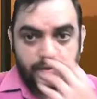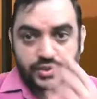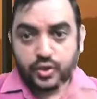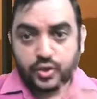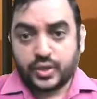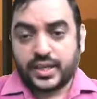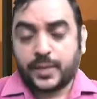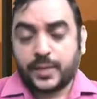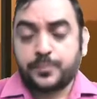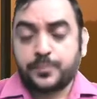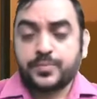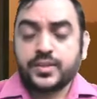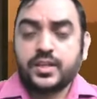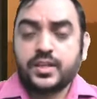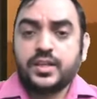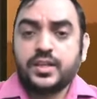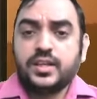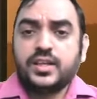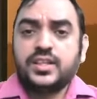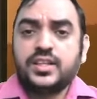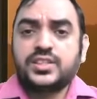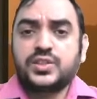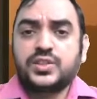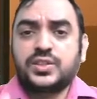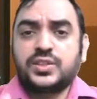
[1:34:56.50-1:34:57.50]
Okay,
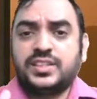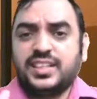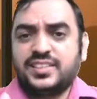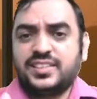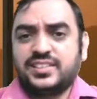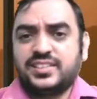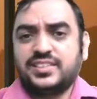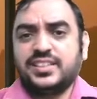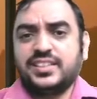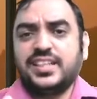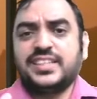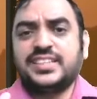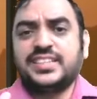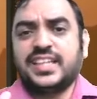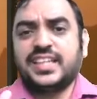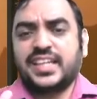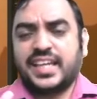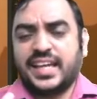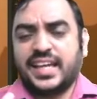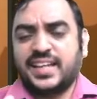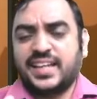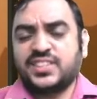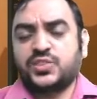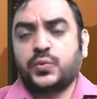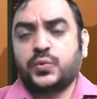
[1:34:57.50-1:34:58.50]
so this is a
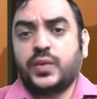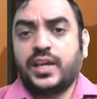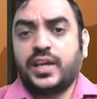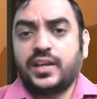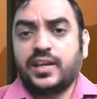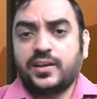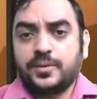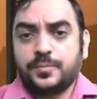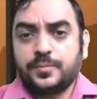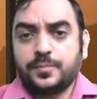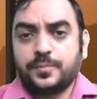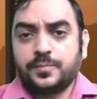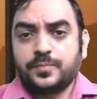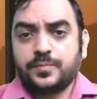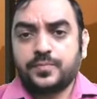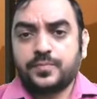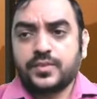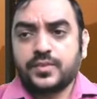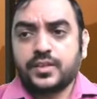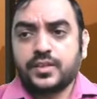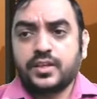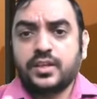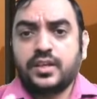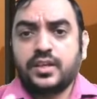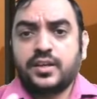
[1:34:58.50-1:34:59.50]
case where
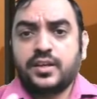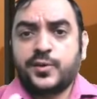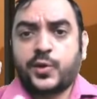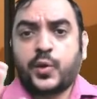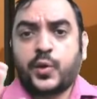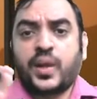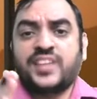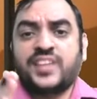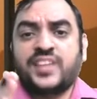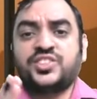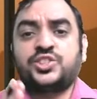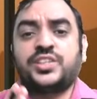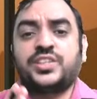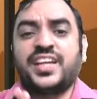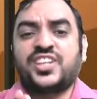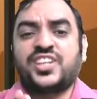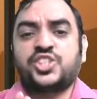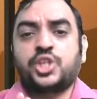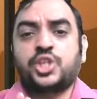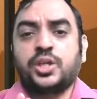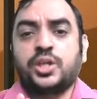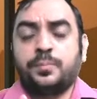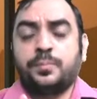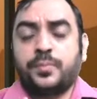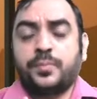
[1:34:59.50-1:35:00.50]

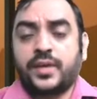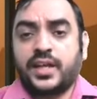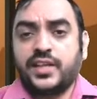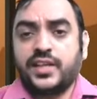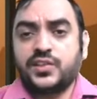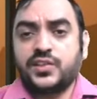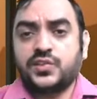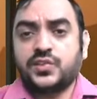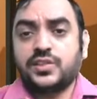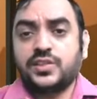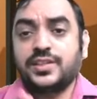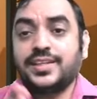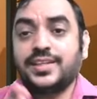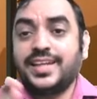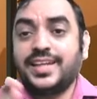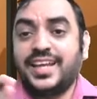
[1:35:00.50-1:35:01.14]
transaction price